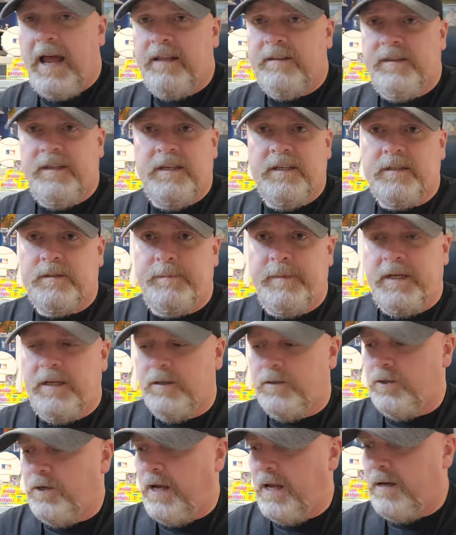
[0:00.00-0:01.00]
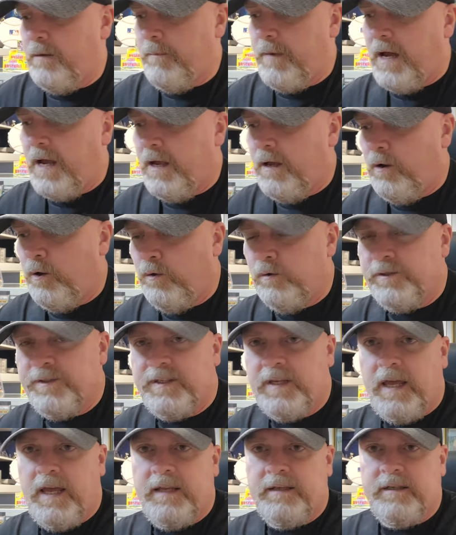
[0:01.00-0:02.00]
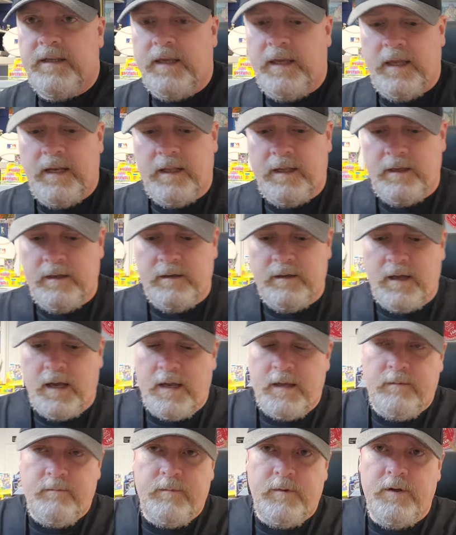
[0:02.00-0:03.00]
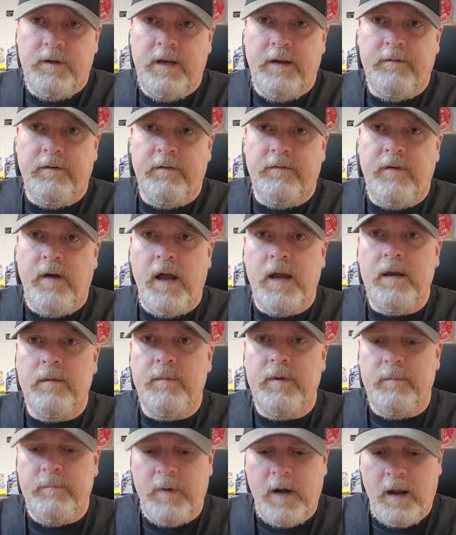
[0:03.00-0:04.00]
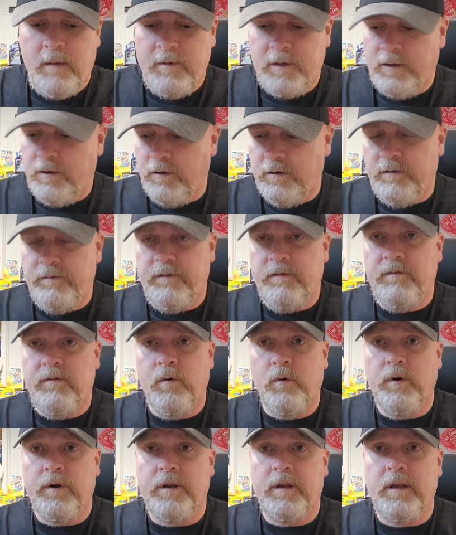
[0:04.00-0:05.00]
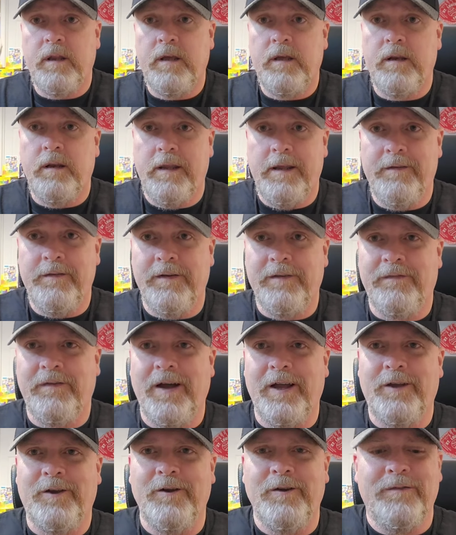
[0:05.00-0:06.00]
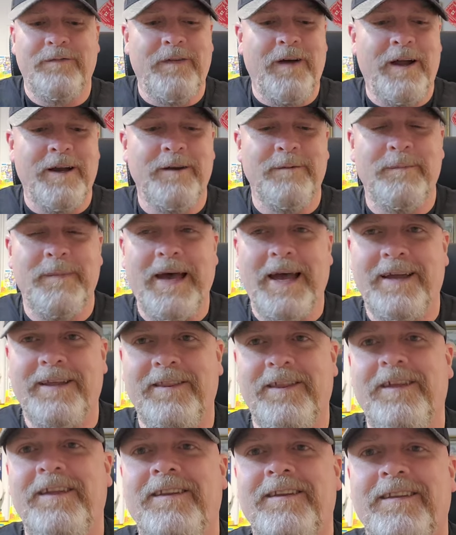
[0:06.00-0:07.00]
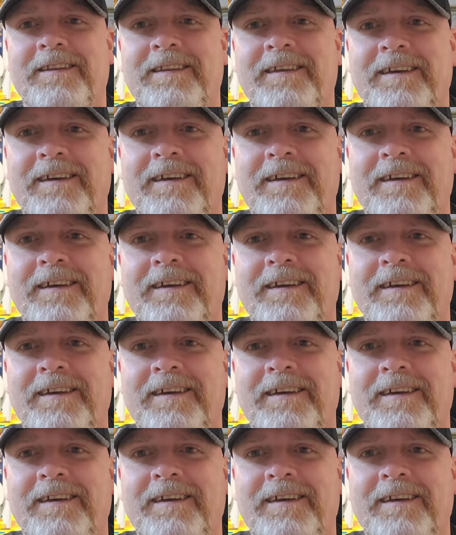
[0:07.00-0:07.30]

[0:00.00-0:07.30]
had this because you had to buy a whole set to get it, and I could never find them and probably couldn't have afforded it, even if I could find them back then.